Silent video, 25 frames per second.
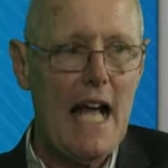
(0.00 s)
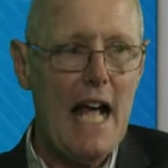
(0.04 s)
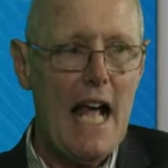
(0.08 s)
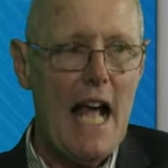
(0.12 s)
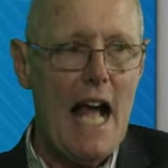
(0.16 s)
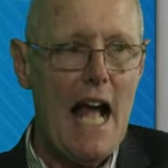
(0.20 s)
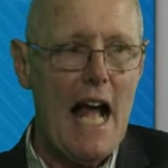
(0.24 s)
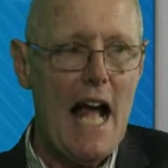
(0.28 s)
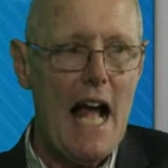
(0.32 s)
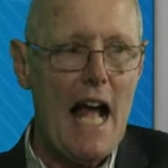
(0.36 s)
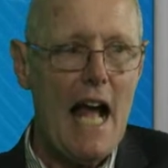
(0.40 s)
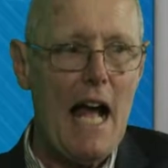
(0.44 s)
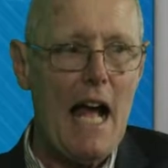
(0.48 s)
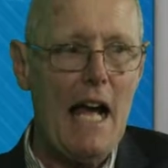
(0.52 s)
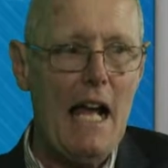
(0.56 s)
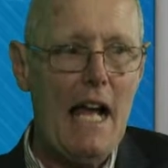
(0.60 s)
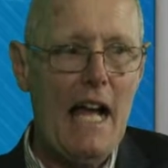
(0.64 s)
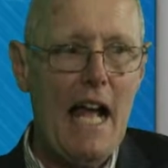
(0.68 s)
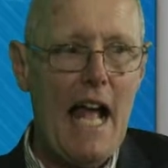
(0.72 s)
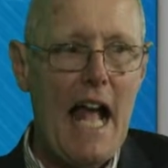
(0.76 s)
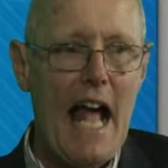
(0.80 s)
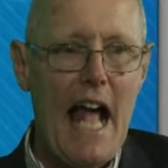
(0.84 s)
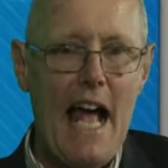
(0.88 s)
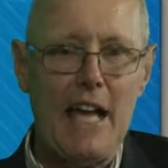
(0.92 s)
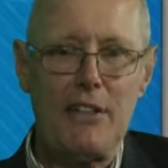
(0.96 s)

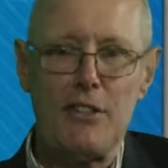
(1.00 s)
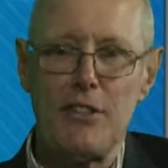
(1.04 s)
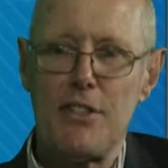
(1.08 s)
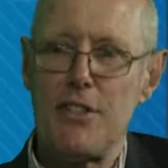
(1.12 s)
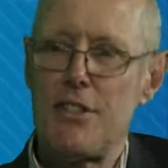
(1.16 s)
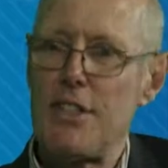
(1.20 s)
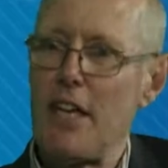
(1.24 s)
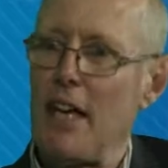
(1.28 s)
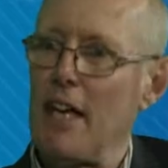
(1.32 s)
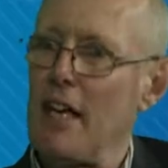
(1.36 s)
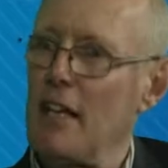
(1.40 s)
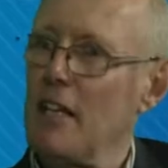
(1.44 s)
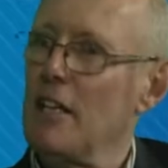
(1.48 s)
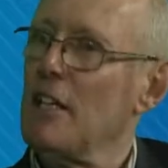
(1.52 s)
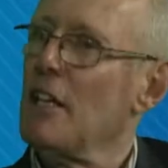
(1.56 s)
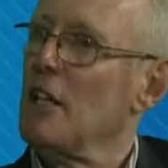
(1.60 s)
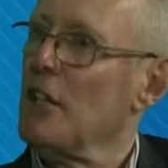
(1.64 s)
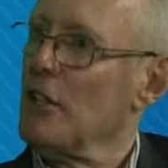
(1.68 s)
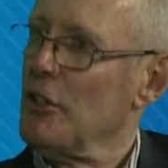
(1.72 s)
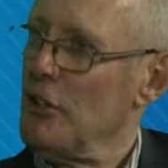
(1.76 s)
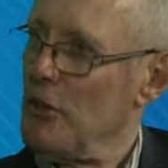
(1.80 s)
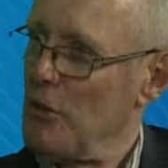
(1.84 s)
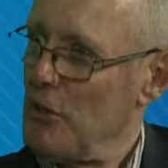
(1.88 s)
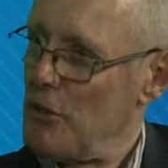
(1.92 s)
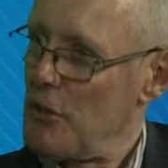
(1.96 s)
And
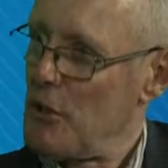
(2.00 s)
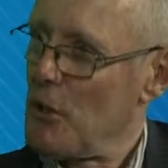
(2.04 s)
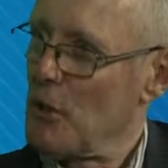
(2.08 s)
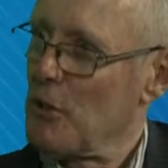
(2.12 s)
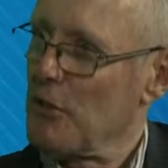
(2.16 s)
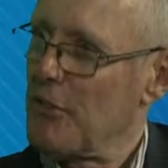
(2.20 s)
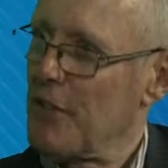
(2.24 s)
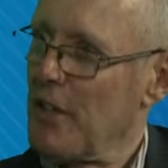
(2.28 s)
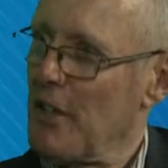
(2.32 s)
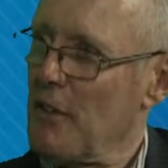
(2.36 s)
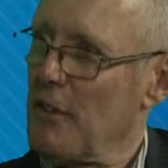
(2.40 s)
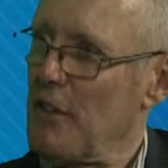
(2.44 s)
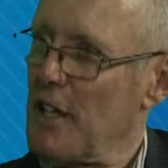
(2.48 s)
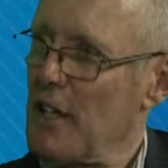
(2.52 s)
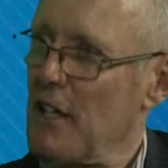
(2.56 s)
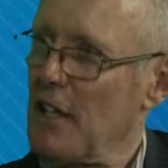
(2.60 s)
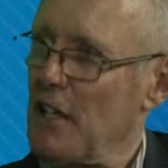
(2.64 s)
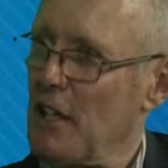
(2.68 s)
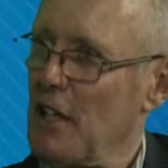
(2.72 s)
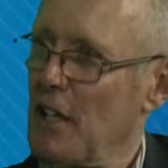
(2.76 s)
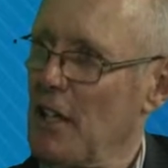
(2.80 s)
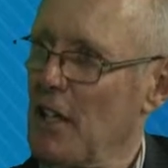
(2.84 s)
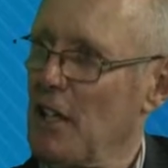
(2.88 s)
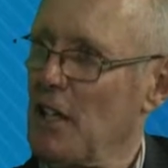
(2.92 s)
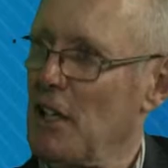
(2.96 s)
you talked, I think,
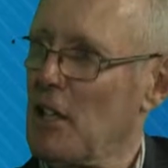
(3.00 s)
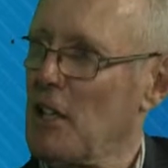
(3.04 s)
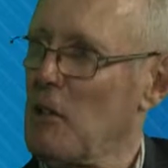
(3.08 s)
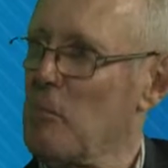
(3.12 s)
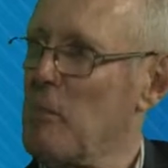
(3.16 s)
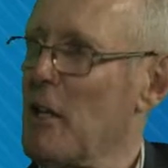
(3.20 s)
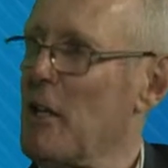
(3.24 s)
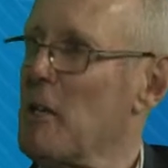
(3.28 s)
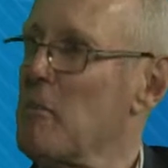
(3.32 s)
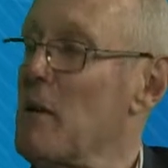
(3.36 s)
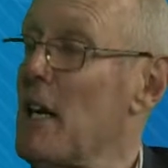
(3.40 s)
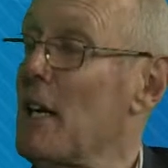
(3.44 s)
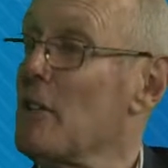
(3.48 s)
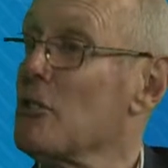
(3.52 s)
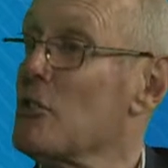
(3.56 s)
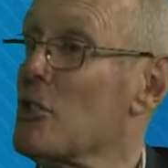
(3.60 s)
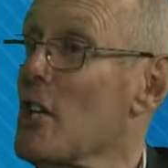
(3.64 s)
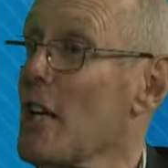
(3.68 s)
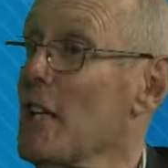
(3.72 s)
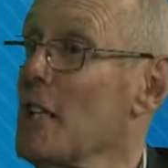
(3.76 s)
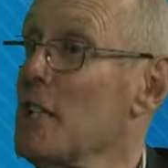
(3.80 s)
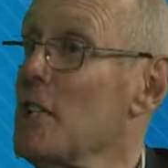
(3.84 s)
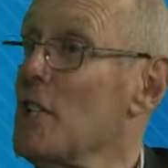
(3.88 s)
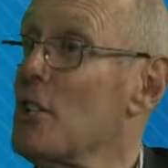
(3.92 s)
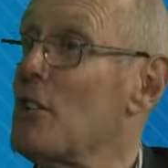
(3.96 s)
a little bit about
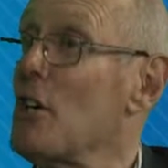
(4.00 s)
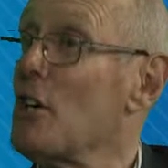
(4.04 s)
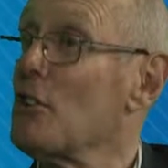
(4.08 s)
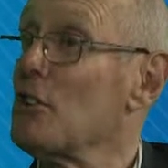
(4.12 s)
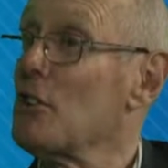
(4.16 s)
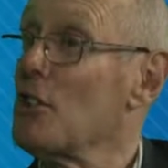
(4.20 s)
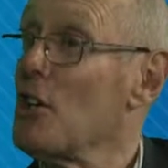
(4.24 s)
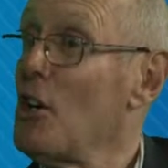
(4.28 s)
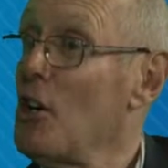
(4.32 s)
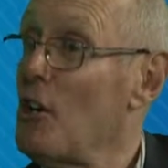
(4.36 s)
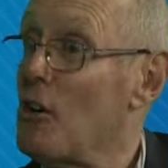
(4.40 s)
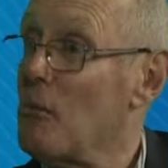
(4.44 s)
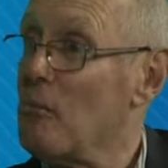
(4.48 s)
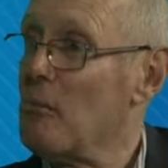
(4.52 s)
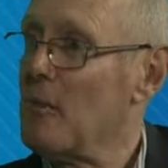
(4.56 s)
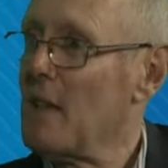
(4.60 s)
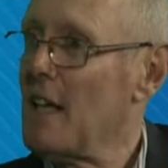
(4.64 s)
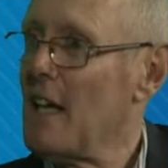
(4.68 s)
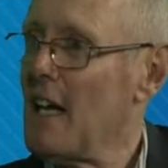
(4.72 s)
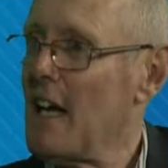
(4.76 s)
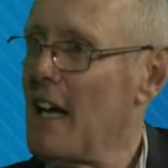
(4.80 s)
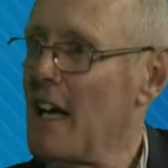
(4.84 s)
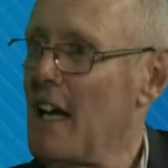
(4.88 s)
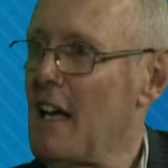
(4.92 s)
JD.com,